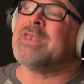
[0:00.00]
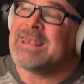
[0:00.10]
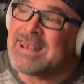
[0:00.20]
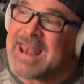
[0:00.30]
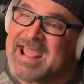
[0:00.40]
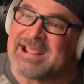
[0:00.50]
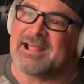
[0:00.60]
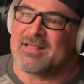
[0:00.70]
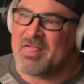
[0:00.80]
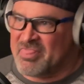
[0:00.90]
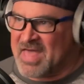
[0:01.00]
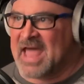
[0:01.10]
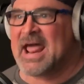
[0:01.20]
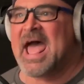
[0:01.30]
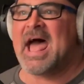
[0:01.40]
like
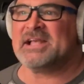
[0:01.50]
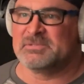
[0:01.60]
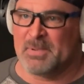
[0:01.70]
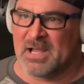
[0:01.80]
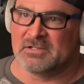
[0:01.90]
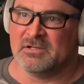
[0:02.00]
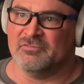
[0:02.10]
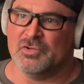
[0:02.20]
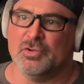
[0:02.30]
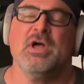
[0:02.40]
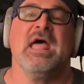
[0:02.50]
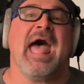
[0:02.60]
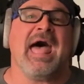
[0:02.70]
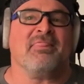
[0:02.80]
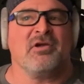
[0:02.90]
that aspect of you
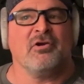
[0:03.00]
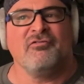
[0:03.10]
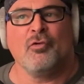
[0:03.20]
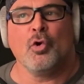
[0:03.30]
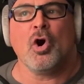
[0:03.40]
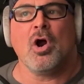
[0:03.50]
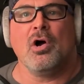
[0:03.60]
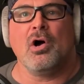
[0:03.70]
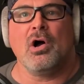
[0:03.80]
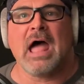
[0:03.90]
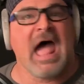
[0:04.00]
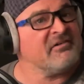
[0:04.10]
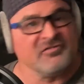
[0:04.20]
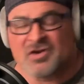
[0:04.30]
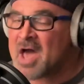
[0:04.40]
and therefore
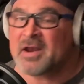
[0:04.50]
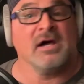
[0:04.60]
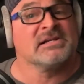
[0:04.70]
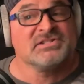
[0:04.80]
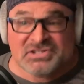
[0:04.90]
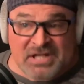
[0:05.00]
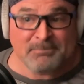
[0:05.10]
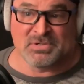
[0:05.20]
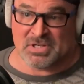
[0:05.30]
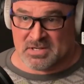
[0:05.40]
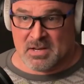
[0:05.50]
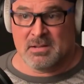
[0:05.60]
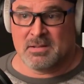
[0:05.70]
have not accepted